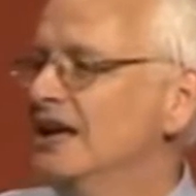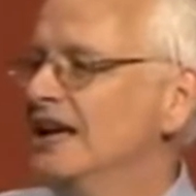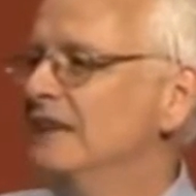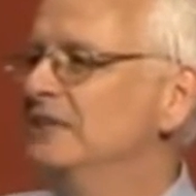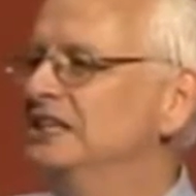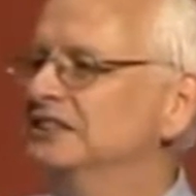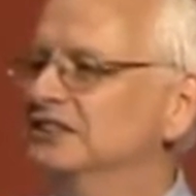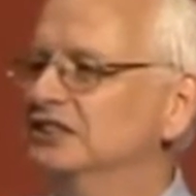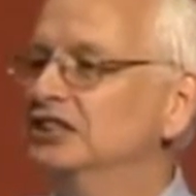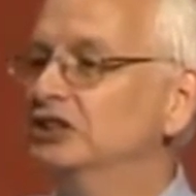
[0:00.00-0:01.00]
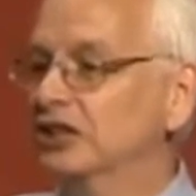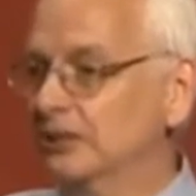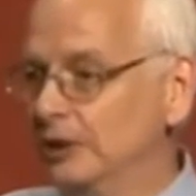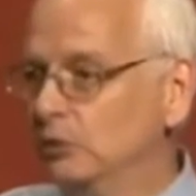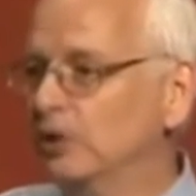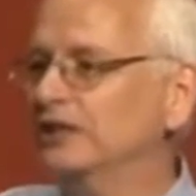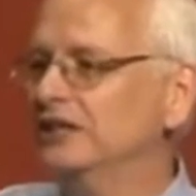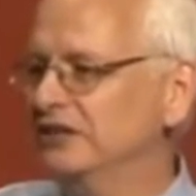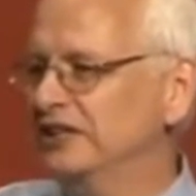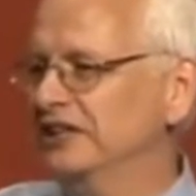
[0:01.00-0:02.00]
and means instead you're going to be 1
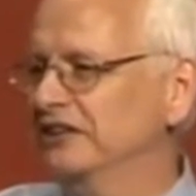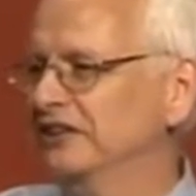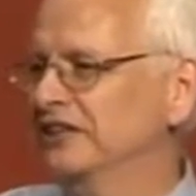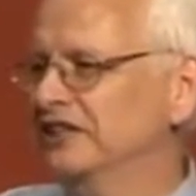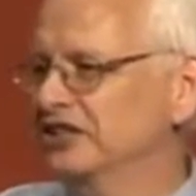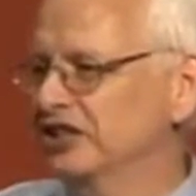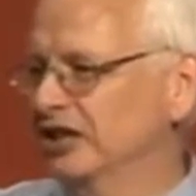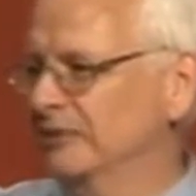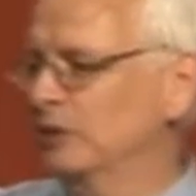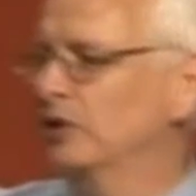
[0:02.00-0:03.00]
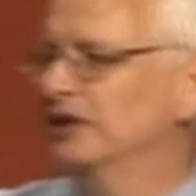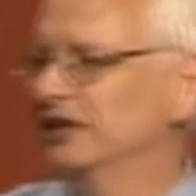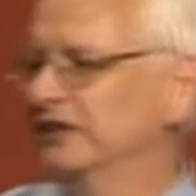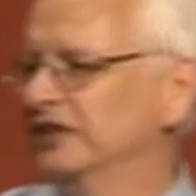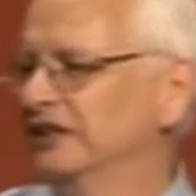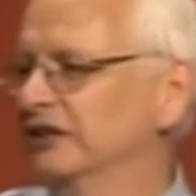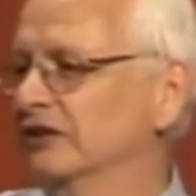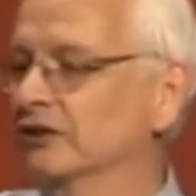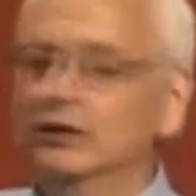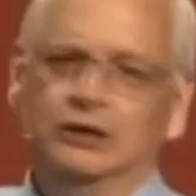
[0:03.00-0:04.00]
year here, and then you're going to be 1 year
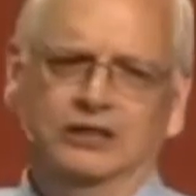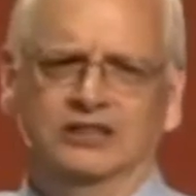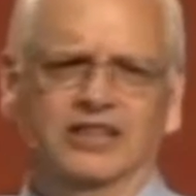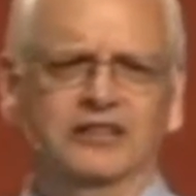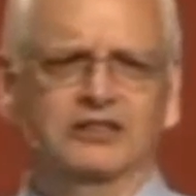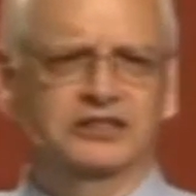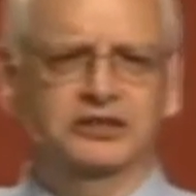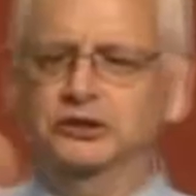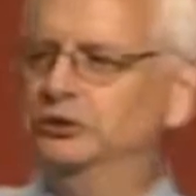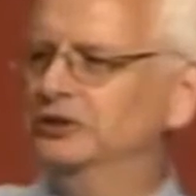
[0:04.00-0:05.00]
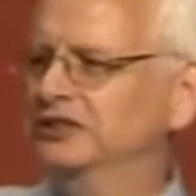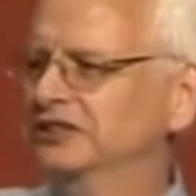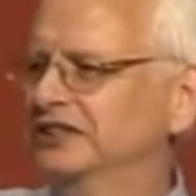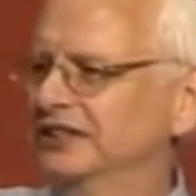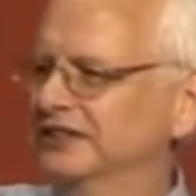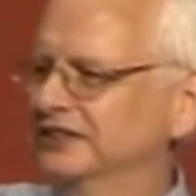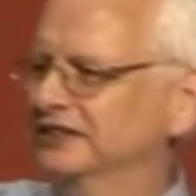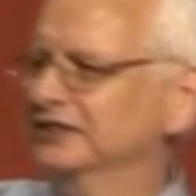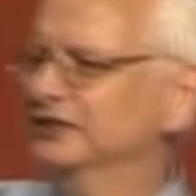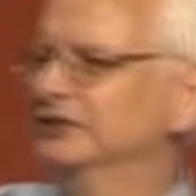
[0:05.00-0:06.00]
here, later it's 2 years here
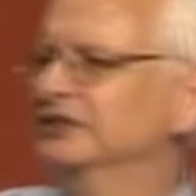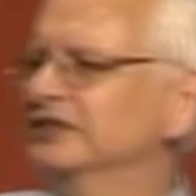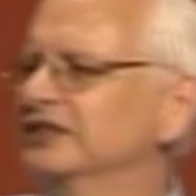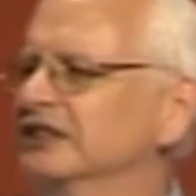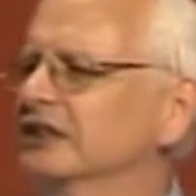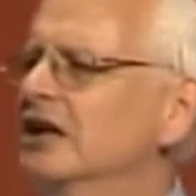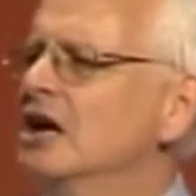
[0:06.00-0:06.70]
and 2 years here.